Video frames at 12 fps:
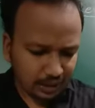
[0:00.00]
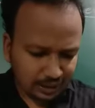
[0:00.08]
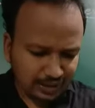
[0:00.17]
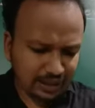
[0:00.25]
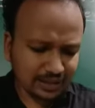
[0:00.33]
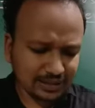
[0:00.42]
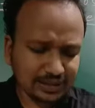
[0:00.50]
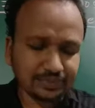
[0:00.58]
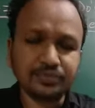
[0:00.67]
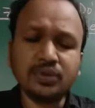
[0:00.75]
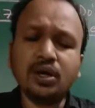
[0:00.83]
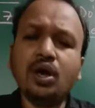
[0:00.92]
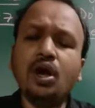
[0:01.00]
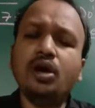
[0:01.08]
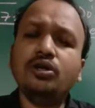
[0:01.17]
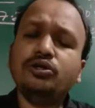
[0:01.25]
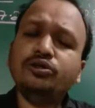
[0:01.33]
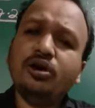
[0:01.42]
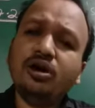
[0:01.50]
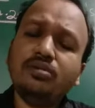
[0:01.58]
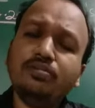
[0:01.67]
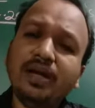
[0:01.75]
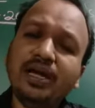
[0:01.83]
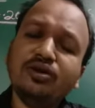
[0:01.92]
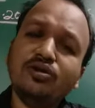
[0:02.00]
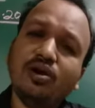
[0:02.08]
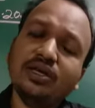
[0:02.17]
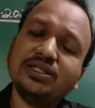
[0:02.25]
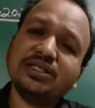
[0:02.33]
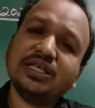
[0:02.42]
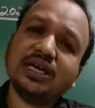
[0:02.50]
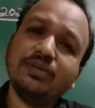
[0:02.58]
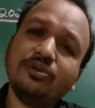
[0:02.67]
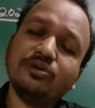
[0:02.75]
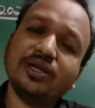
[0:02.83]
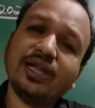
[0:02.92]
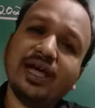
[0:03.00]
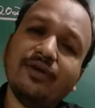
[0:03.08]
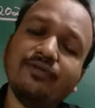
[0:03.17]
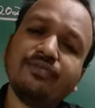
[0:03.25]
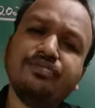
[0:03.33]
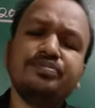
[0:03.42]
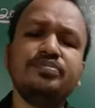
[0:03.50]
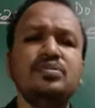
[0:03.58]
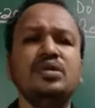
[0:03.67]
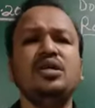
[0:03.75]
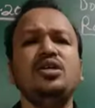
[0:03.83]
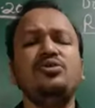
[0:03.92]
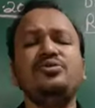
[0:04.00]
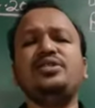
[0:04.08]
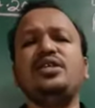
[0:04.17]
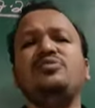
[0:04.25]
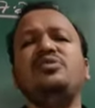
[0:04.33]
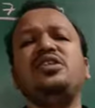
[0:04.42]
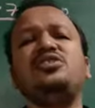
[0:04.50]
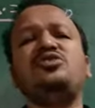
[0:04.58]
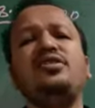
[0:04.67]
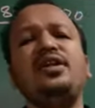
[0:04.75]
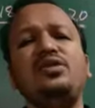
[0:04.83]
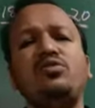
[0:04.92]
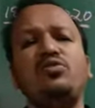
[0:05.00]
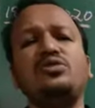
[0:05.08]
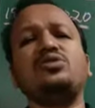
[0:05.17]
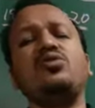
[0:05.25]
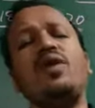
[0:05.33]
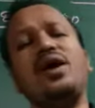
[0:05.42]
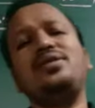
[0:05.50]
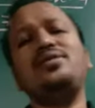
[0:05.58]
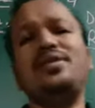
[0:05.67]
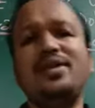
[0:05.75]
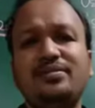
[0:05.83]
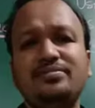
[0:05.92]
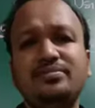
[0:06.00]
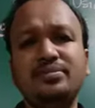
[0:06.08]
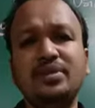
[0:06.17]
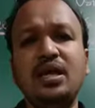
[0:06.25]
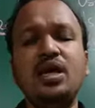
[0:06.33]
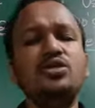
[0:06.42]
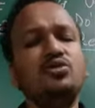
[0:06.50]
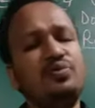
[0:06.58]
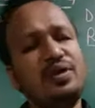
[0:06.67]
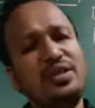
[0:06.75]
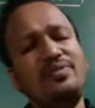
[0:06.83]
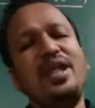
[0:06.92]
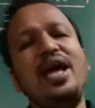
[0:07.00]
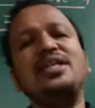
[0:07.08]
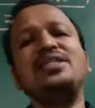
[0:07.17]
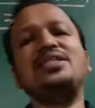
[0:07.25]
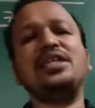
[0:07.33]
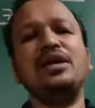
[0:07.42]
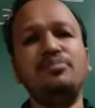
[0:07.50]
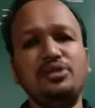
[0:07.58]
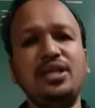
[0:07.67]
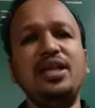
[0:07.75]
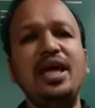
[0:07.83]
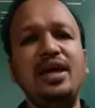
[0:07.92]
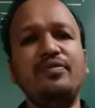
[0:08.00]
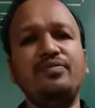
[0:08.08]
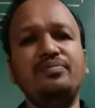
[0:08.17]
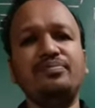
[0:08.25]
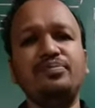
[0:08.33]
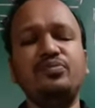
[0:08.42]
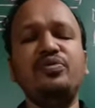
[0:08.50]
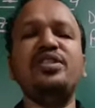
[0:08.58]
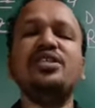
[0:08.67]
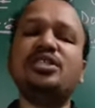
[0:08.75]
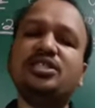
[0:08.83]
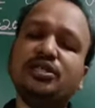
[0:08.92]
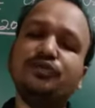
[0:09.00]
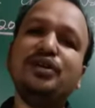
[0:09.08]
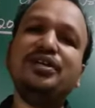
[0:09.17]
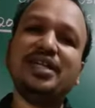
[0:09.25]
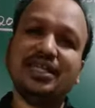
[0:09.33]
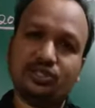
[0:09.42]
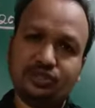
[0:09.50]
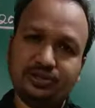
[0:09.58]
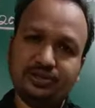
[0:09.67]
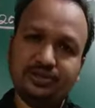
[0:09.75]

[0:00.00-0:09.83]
Next, do not make noise in the computer lab. You see, when the children goes quietly, so when they will enter the computer lab, when the teacher will teach,